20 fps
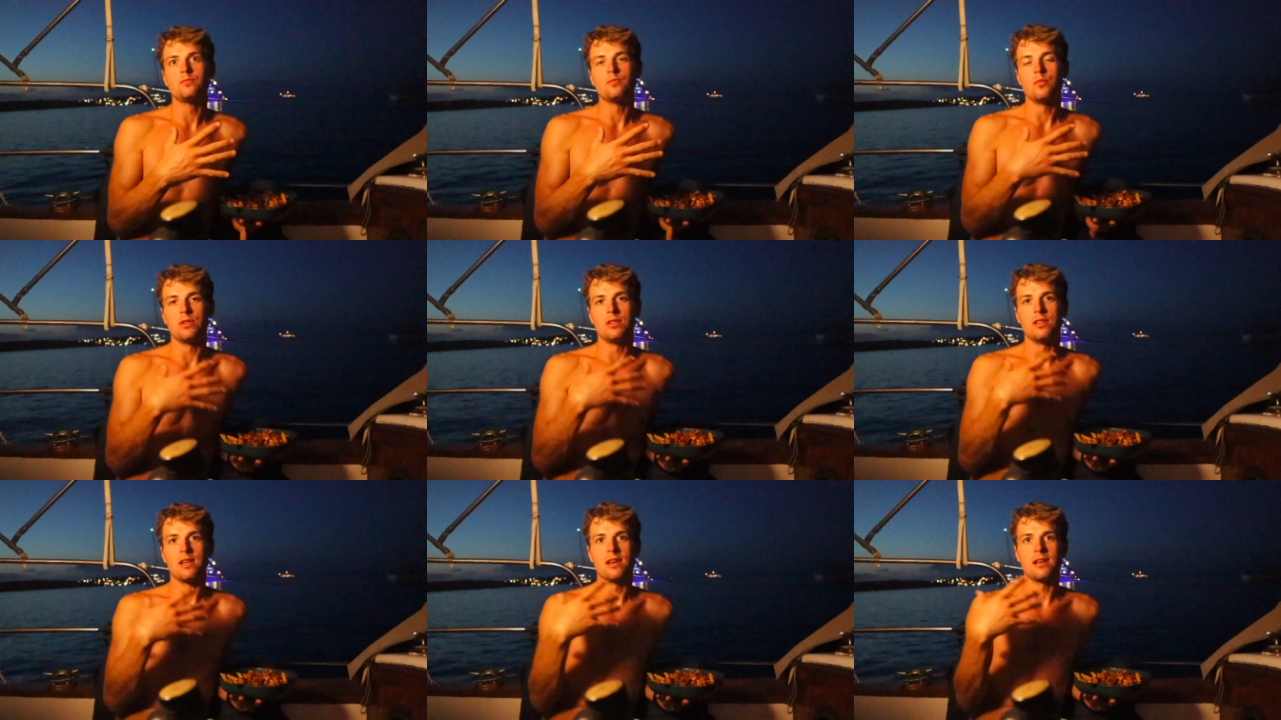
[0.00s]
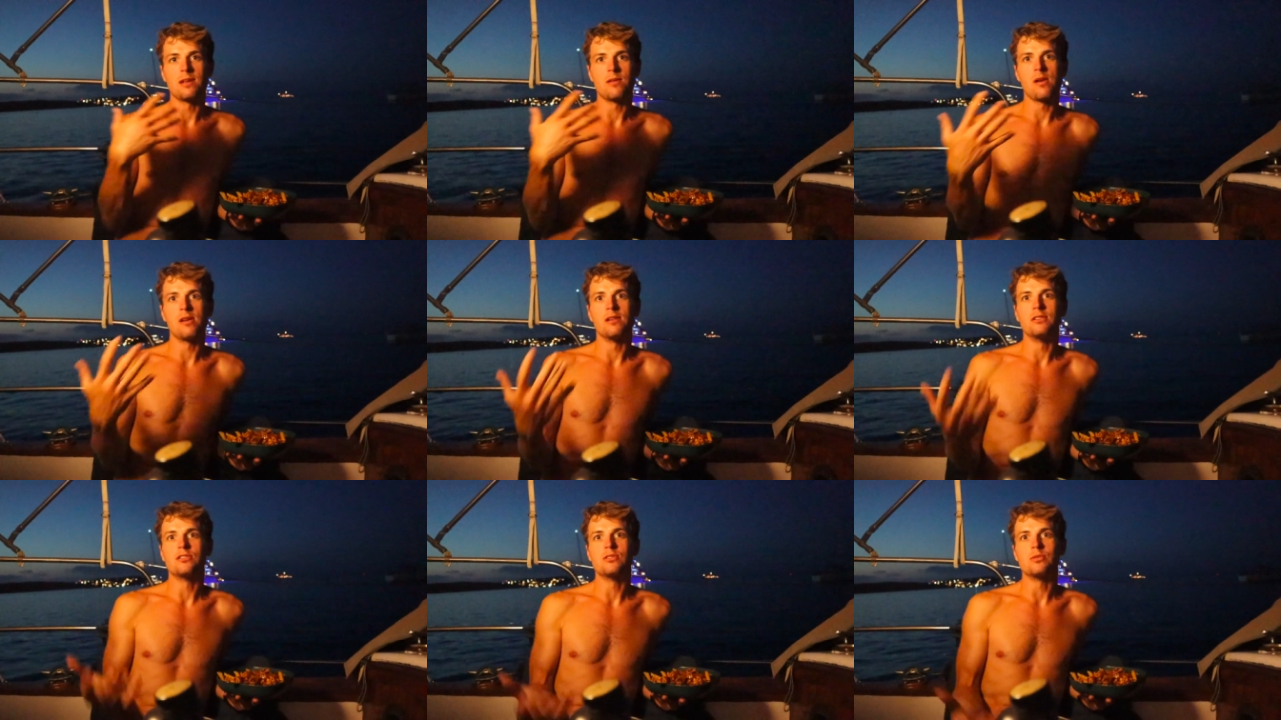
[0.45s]
with like
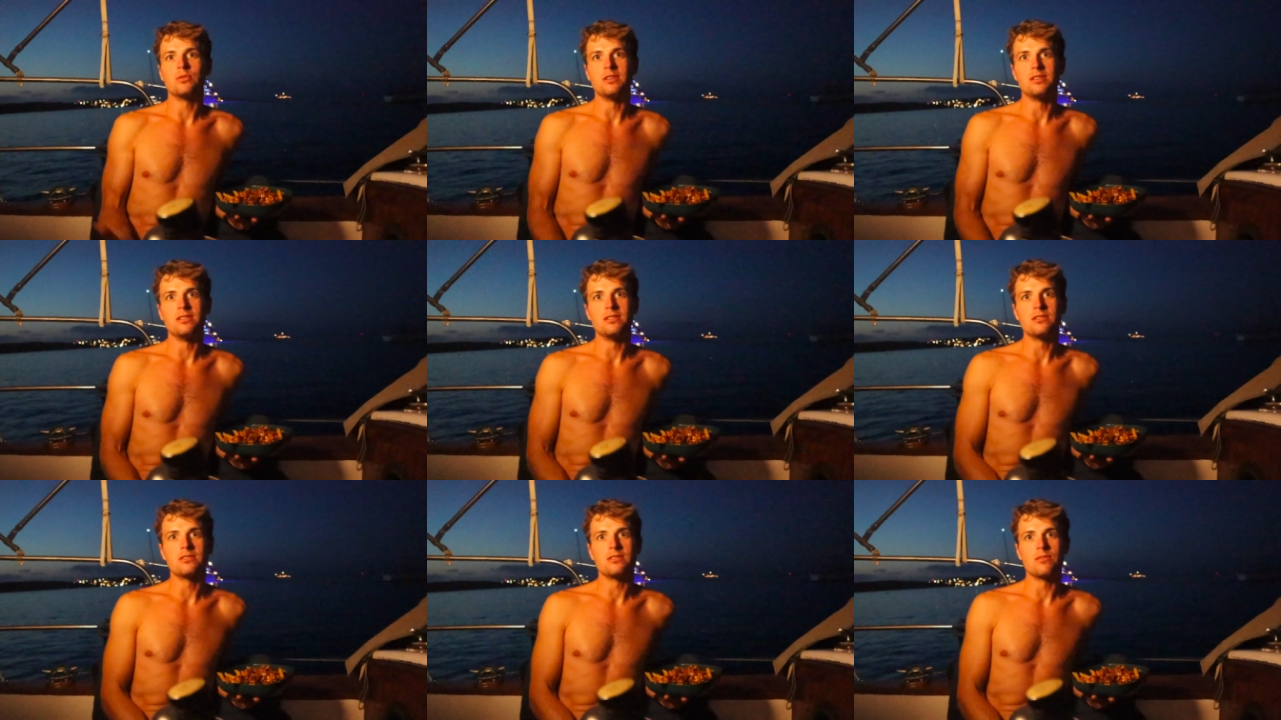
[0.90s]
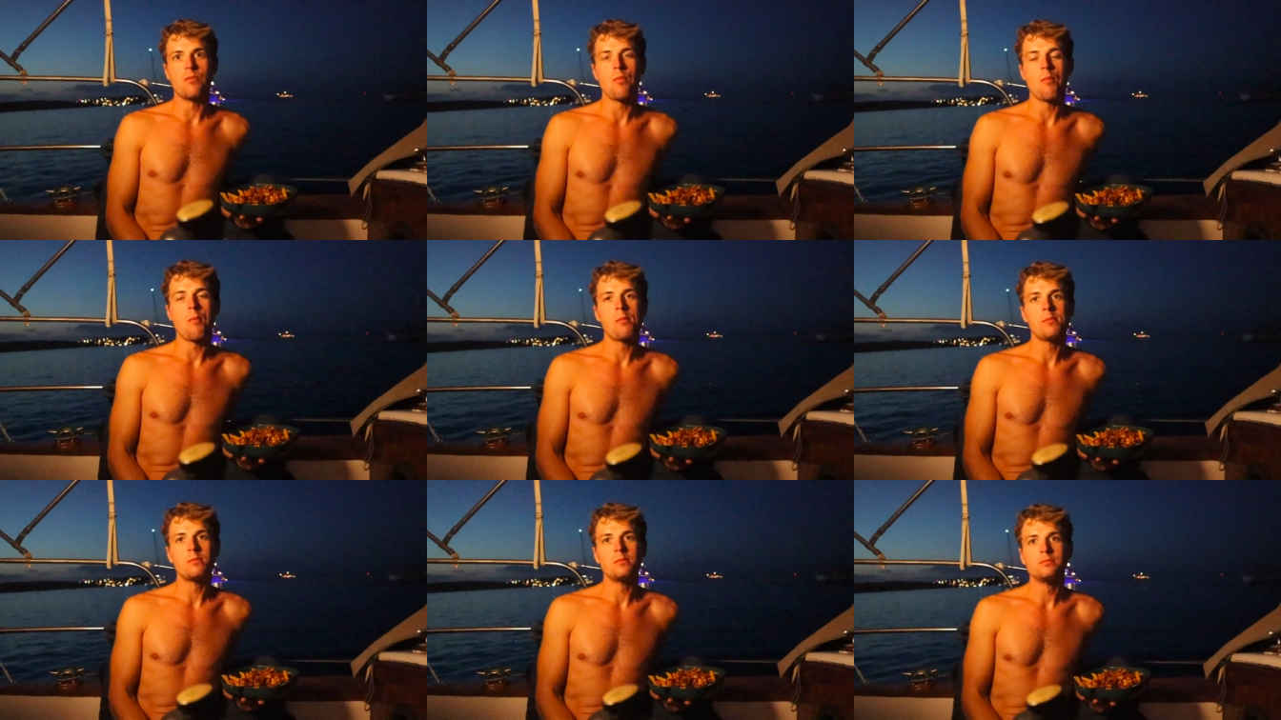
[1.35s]
en suites. But they
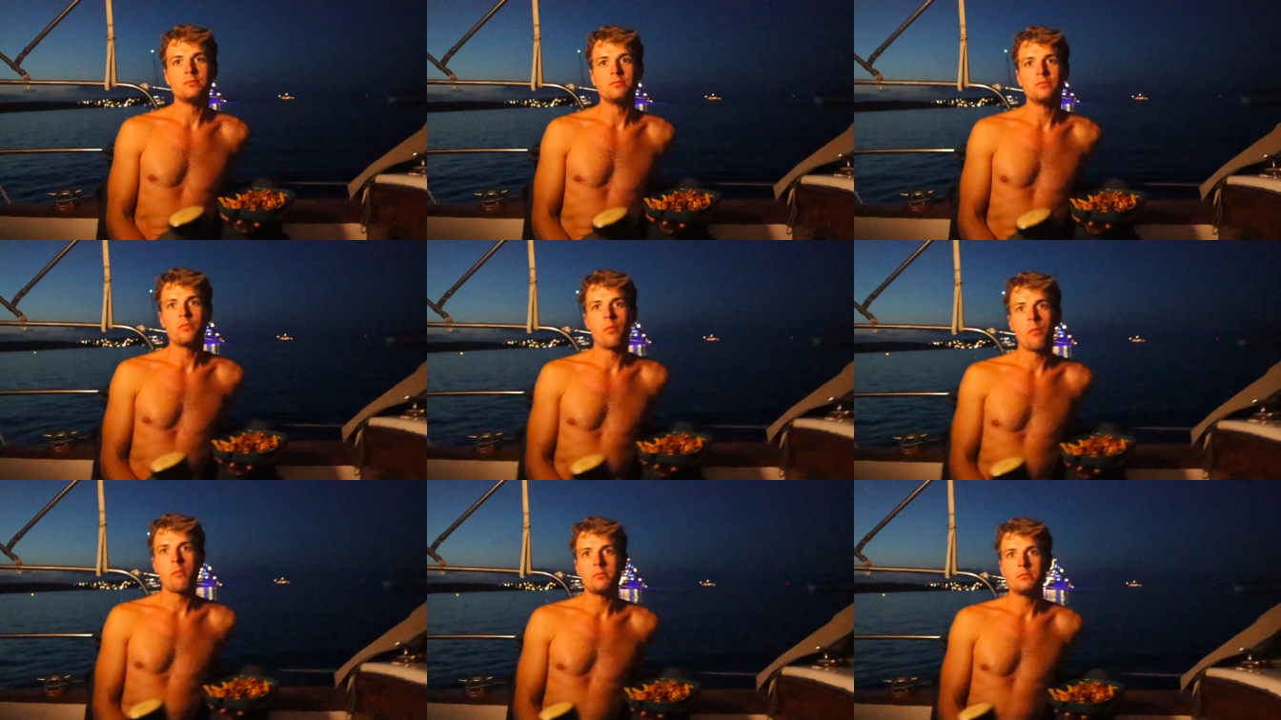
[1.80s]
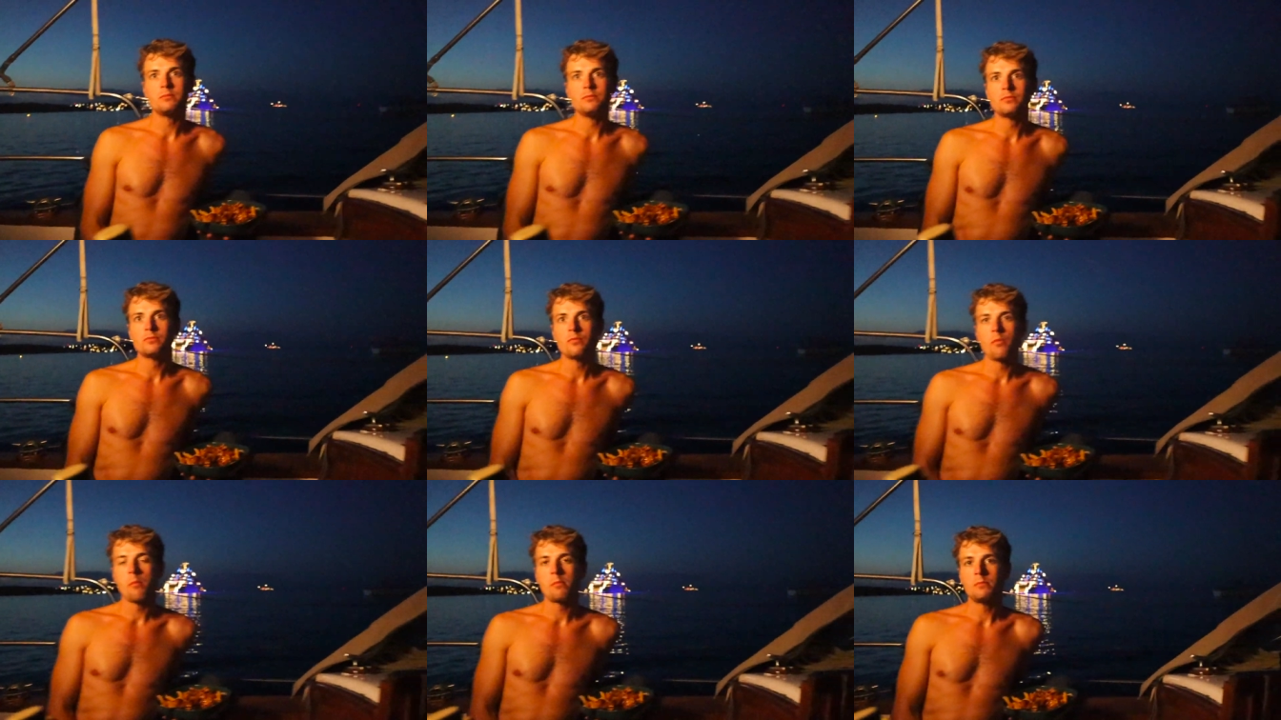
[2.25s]
basically have a spot here the
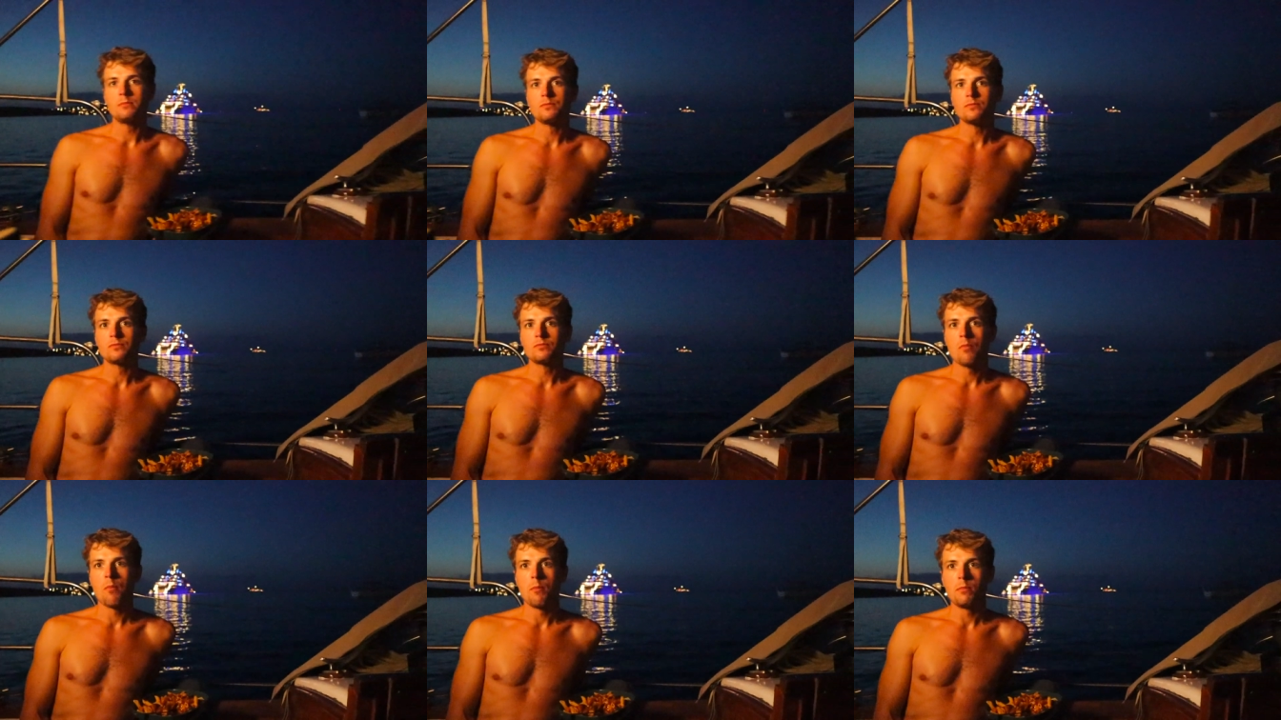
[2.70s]
whole time, don't they?